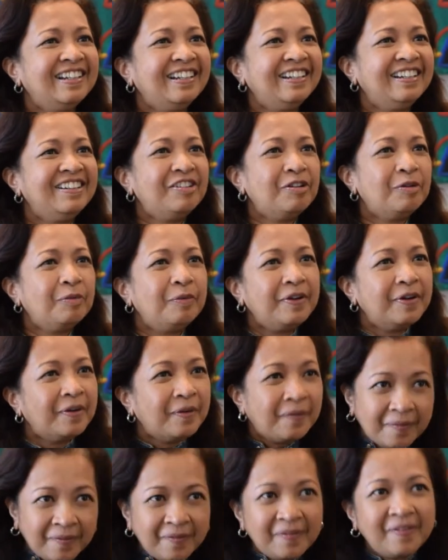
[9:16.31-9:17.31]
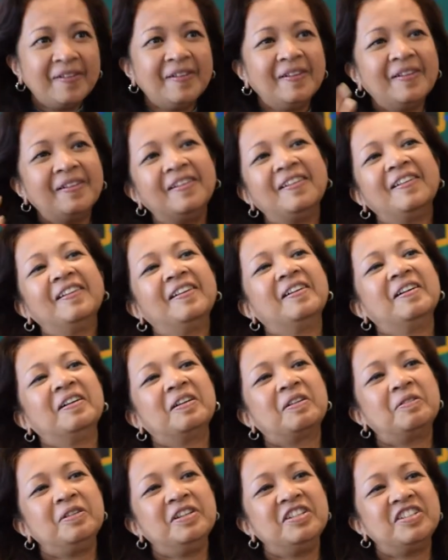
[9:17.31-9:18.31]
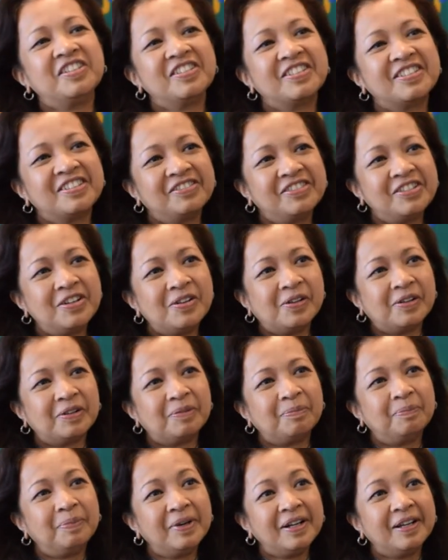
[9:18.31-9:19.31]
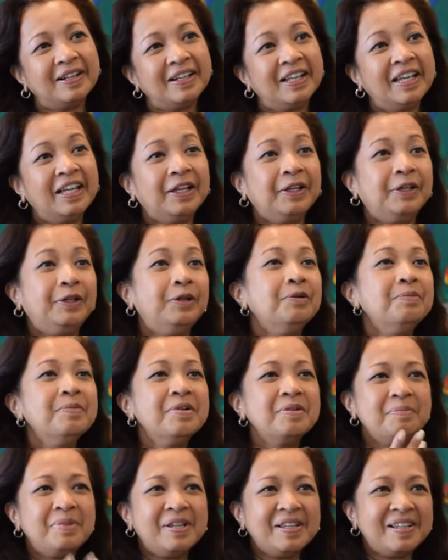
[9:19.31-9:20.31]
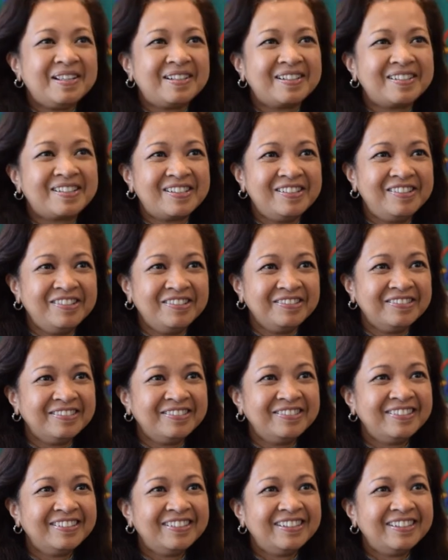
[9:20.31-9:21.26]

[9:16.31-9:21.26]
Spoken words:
You know, we are all creatures of God, but human beings do.